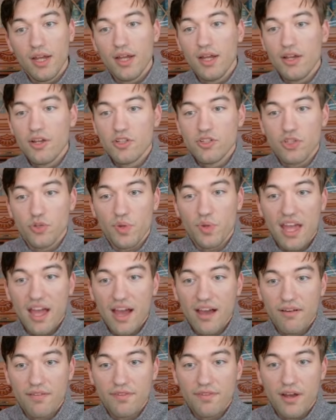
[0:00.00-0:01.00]
So we
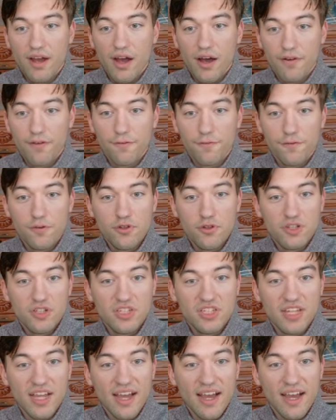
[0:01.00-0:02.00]
have a
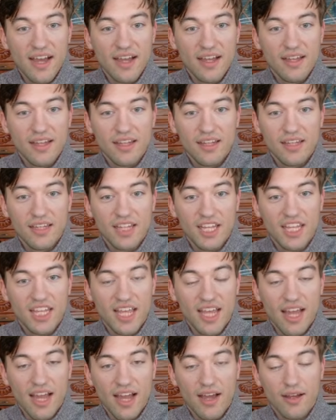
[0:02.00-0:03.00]
fuda
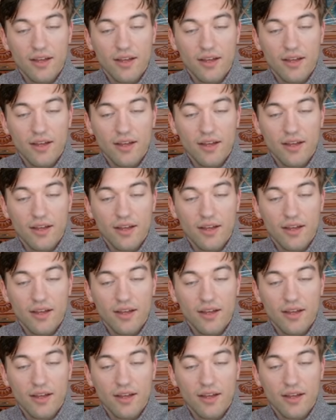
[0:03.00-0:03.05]
hia,